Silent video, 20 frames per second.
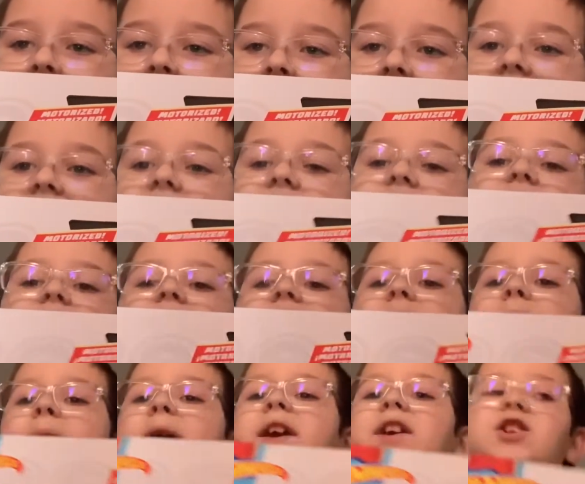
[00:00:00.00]
I just want
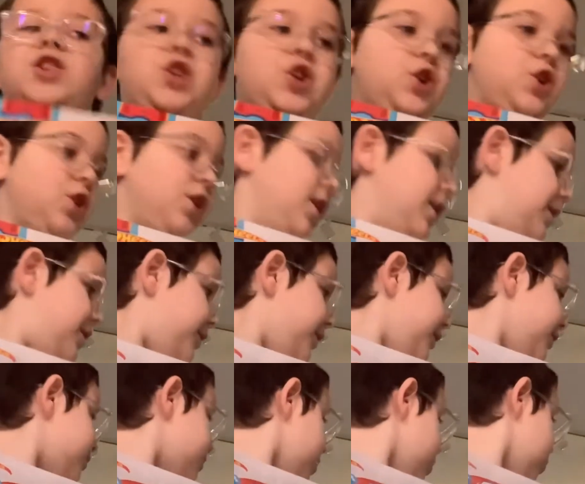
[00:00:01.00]
to make sure.
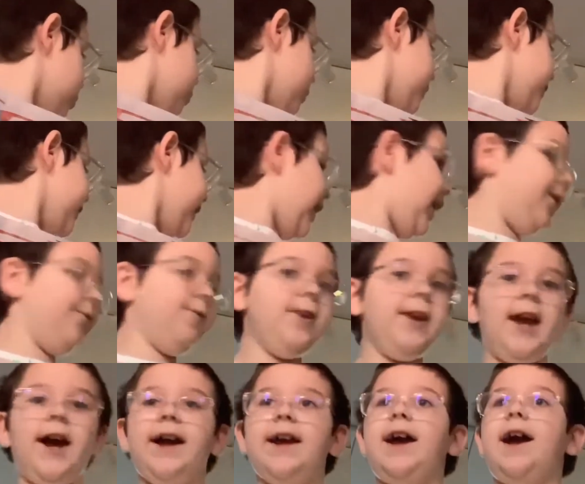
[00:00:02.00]
These are really heavy.
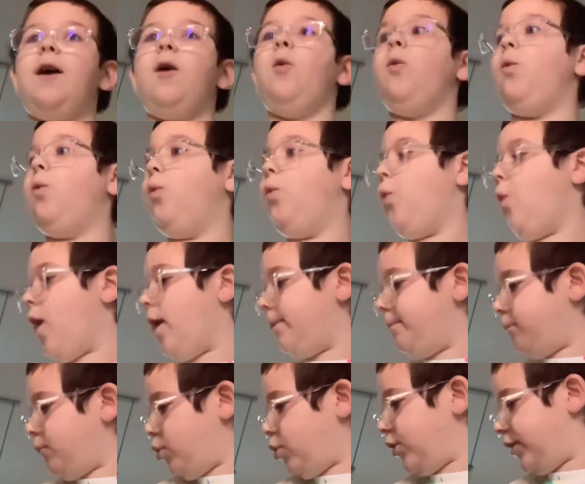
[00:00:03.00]
I got one
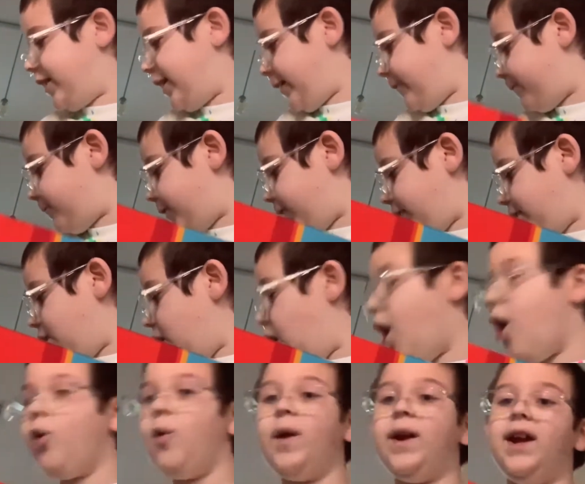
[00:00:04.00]
more gift.
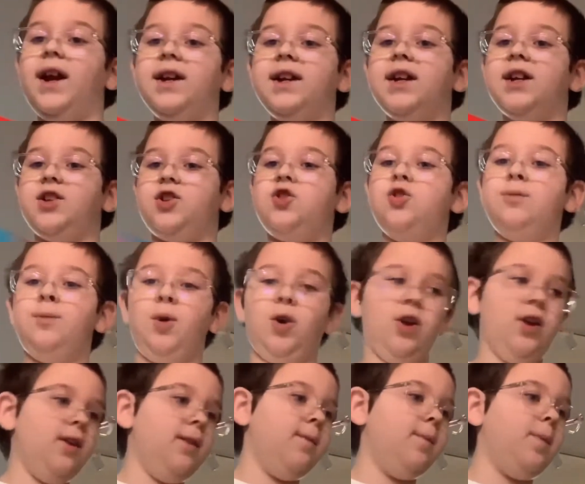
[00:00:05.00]
Oh wait, I got two more.
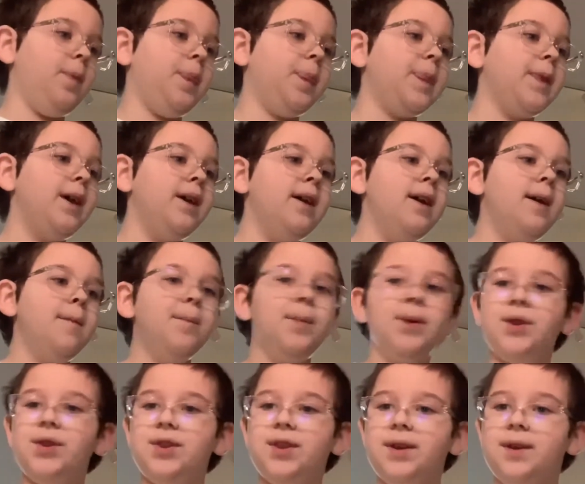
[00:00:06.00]

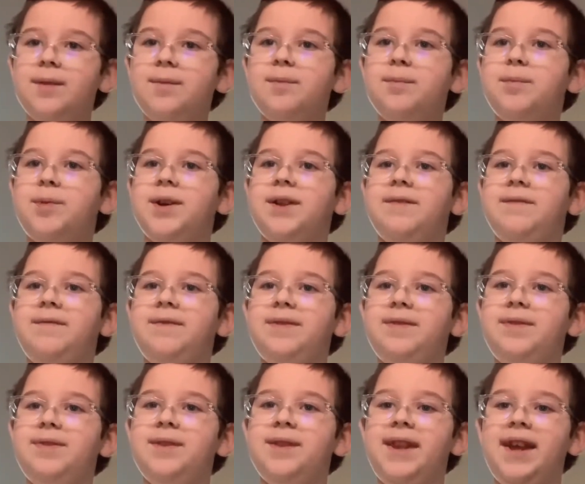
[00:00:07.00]
But the but
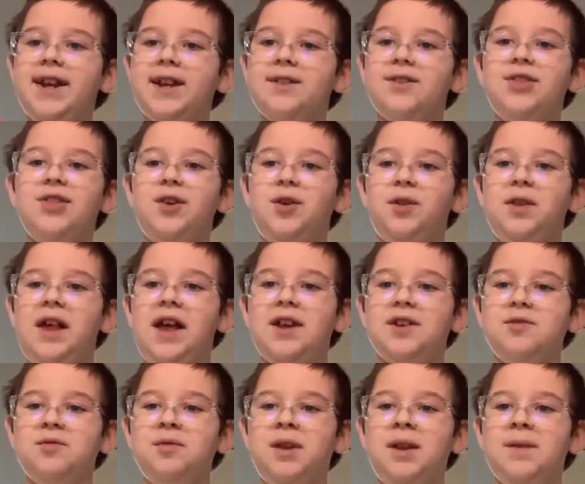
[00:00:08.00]
the next the
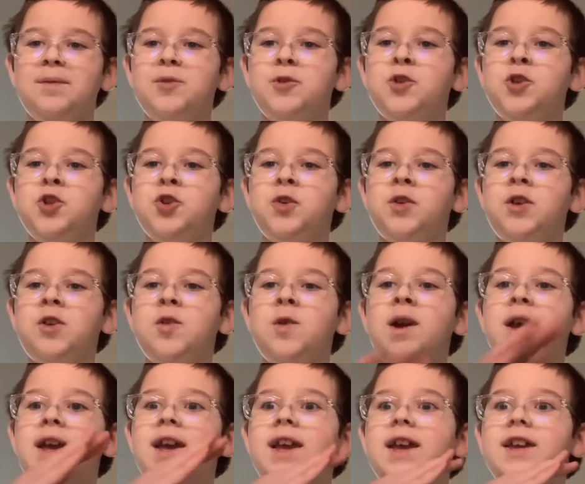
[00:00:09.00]
last one I'm gonna show you
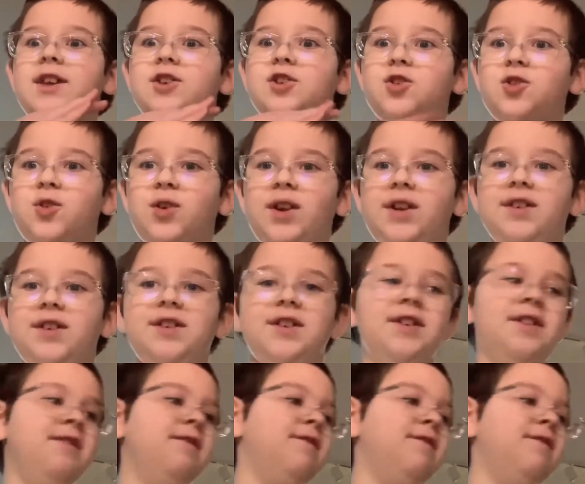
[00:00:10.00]
is crazy.